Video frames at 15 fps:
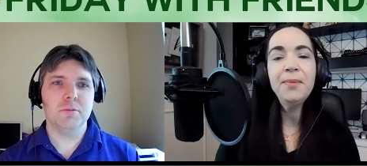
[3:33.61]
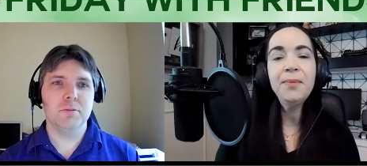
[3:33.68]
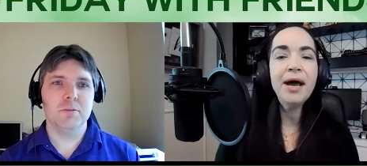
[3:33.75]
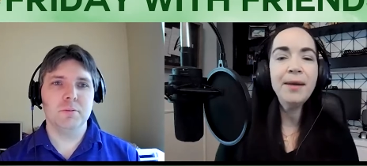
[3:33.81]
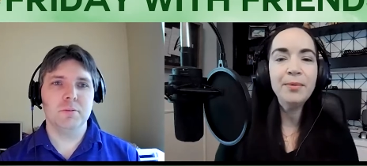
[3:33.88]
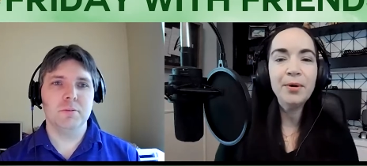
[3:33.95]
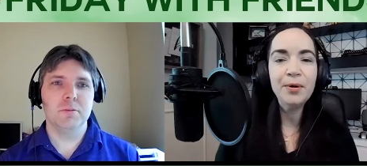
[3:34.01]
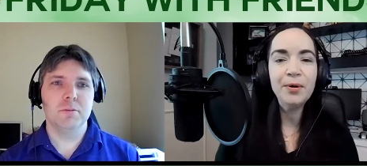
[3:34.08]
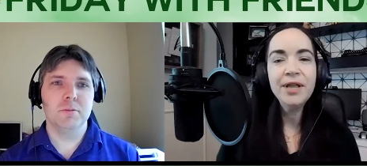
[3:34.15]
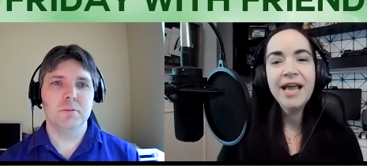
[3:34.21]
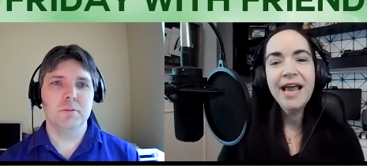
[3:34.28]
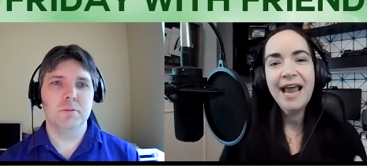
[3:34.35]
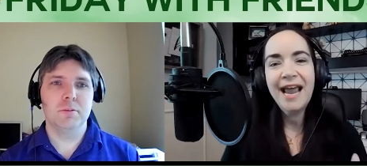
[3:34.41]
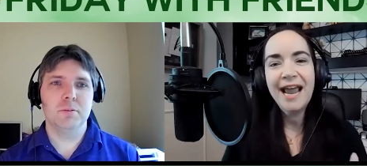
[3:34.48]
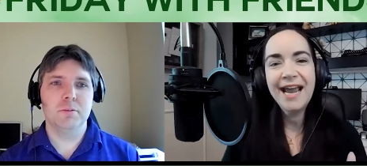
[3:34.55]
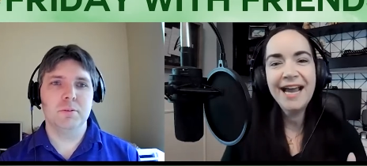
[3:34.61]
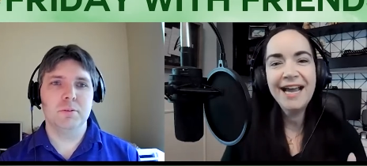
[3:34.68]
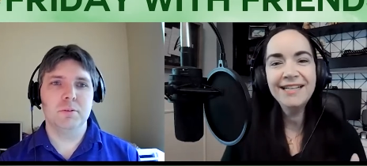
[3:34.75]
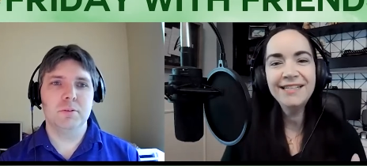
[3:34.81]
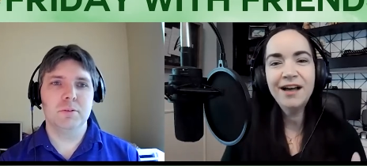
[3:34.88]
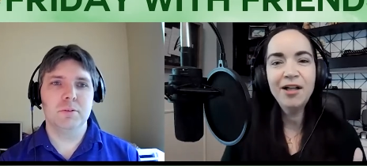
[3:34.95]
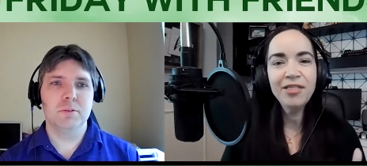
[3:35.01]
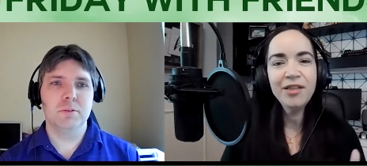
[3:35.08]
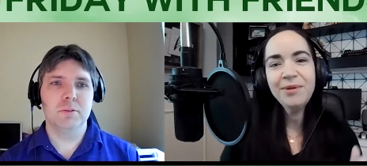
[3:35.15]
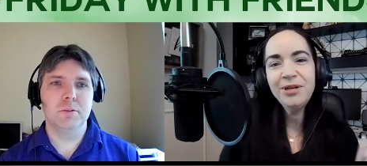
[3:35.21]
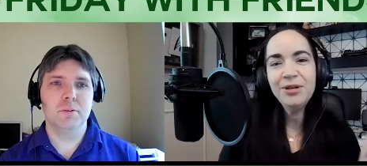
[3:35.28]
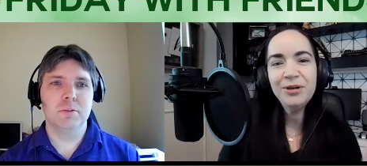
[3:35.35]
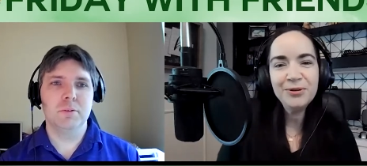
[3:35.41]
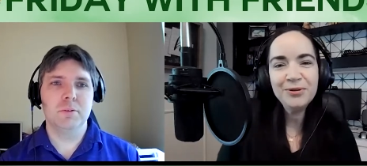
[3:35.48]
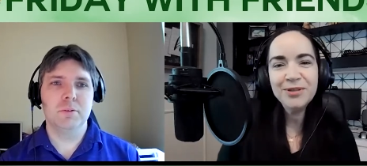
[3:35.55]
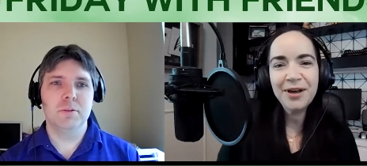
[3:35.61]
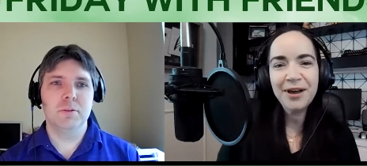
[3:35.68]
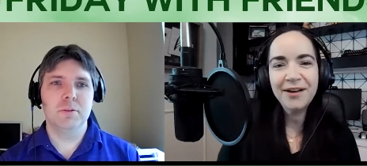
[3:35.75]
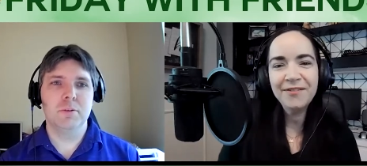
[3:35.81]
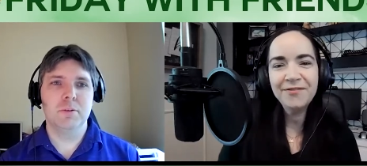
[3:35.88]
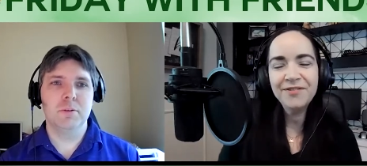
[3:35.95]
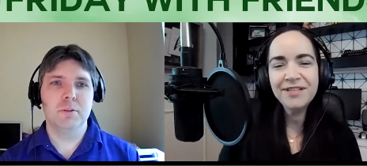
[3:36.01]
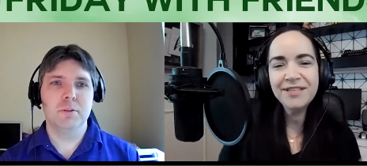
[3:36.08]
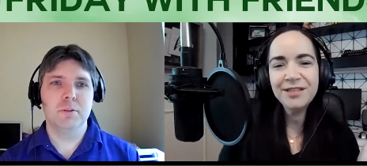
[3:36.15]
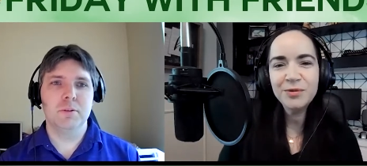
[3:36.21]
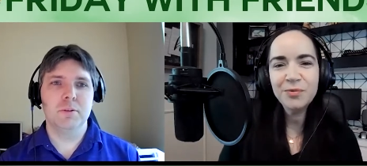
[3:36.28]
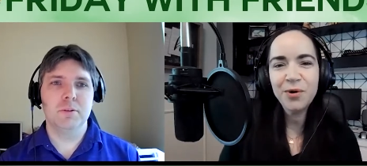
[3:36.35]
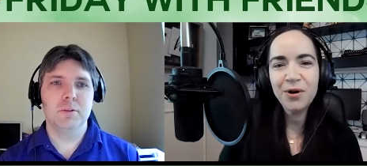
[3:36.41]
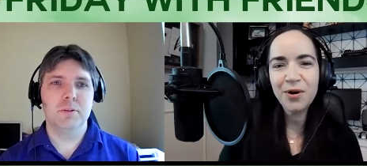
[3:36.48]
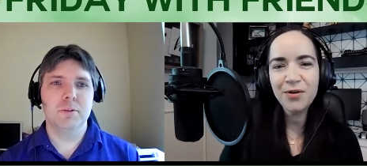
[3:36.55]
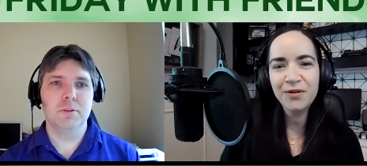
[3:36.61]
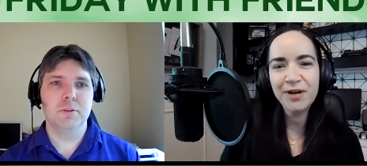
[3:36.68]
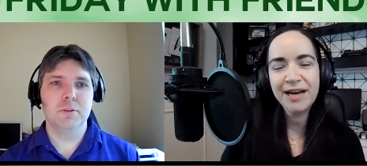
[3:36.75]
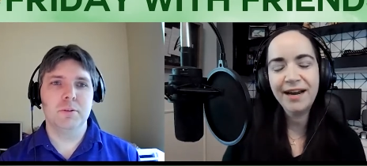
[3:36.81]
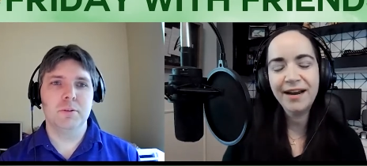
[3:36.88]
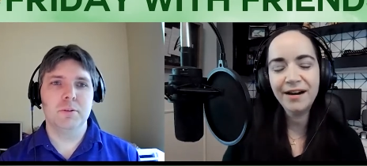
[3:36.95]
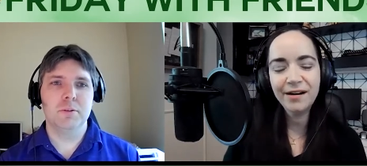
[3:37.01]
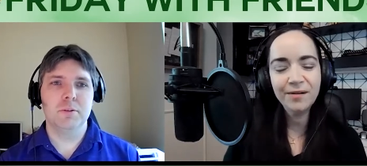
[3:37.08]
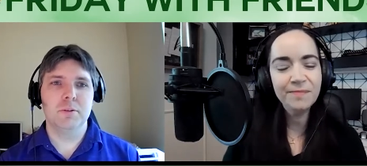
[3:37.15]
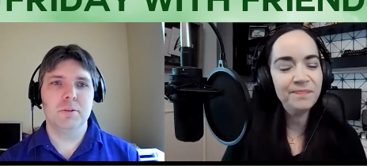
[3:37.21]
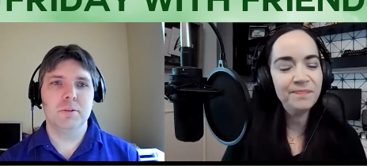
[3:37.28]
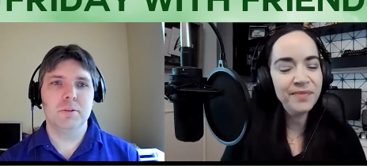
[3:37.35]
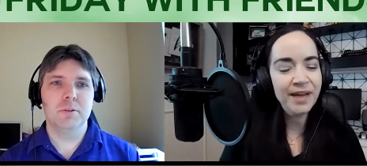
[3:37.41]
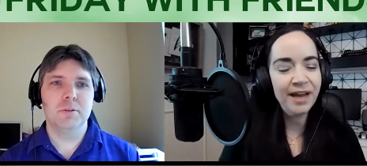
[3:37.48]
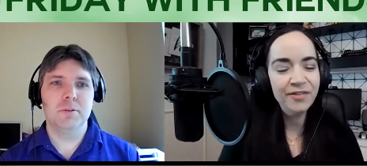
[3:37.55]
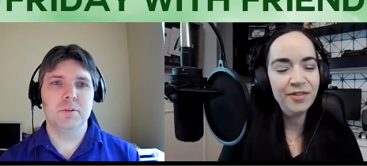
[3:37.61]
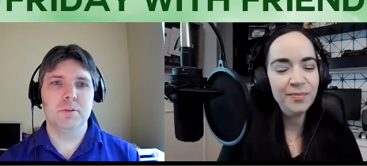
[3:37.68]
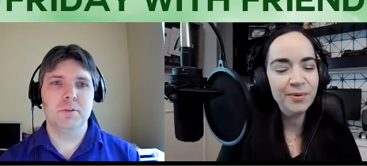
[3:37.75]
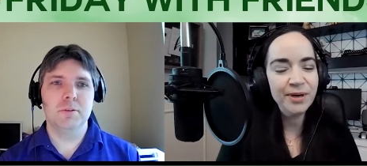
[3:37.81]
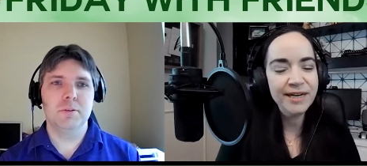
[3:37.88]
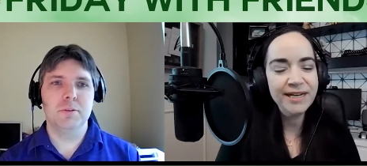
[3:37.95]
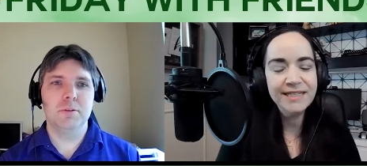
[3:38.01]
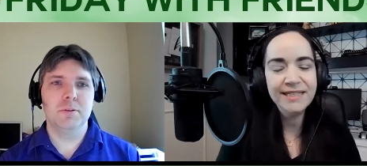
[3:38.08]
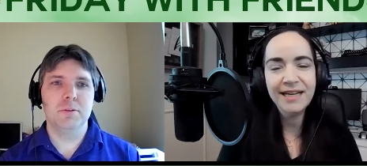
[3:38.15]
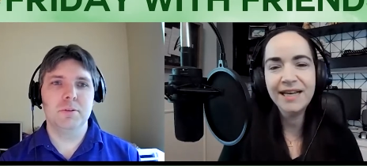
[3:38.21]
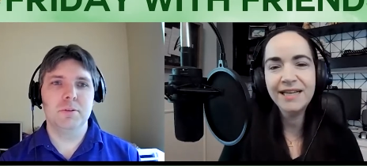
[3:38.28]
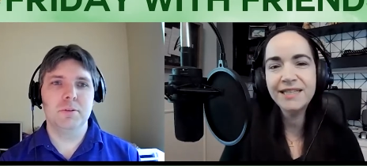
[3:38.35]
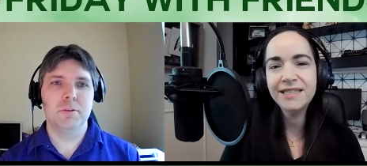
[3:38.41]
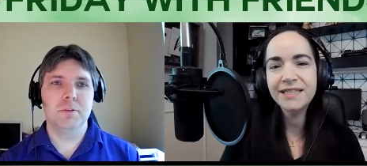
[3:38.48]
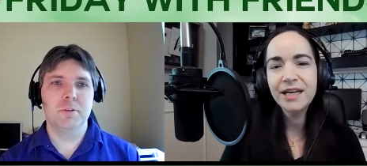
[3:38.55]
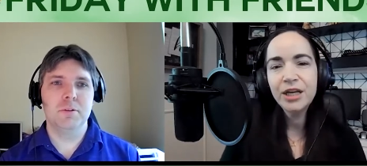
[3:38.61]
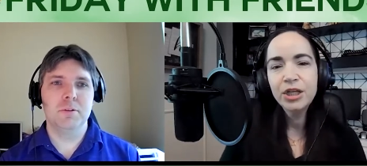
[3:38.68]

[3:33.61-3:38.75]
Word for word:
Speaker 1: the Bible? And let me use Vince's work over here at the Berean Test.